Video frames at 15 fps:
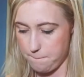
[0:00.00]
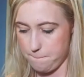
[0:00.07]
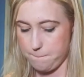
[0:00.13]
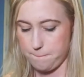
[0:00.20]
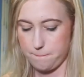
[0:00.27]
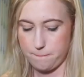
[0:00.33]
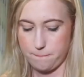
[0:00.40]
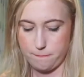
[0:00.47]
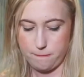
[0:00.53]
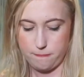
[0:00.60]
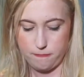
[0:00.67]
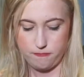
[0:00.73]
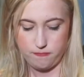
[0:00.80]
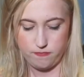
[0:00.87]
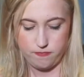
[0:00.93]

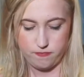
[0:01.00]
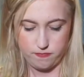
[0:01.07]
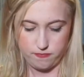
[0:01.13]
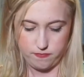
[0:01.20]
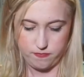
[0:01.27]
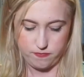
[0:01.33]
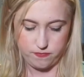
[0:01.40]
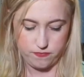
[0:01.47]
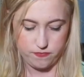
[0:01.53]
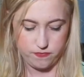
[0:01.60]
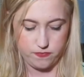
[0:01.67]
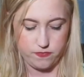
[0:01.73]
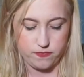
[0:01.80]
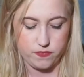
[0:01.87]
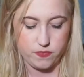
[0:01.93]

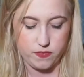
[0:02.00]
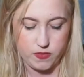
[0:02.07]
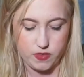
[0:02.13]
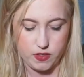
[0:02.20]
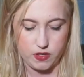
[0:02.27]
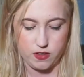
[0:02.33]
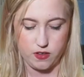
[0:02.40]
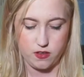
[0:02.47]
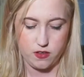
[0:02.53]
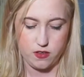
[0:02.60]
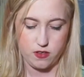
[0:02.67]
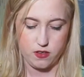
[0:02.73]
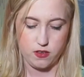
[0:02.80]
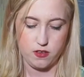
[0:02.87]
(no one is talking)